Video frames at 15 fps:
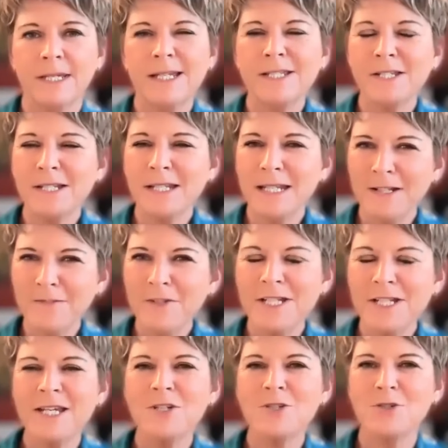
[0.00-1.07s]
It's an
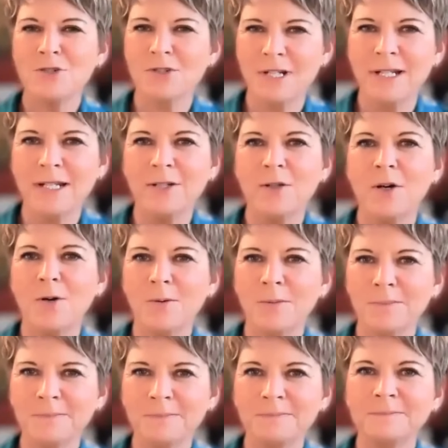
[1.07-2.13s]
invitation to let go,